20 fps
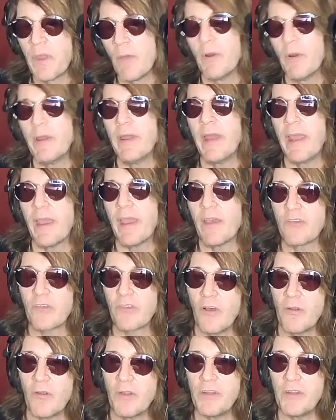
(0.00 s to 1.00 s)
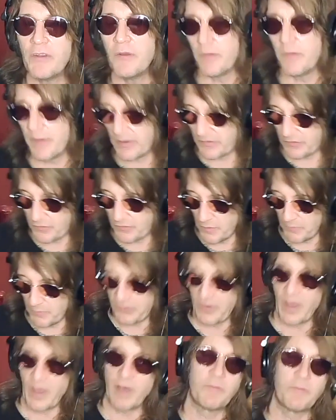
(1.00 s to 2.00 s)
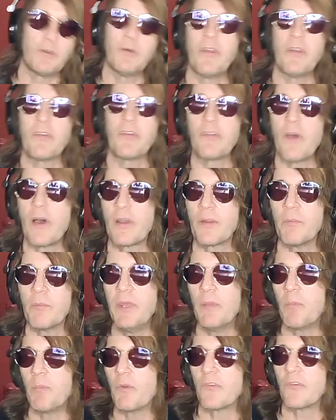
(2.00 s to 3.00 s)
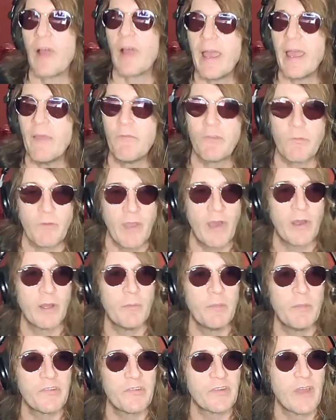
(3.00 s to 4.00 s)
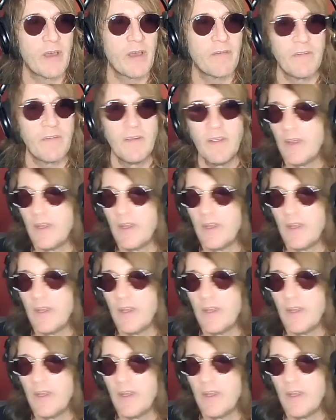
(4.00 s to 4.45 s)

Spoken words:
what an asshole to do this to himself, do this to all the people's lives around him and stuff,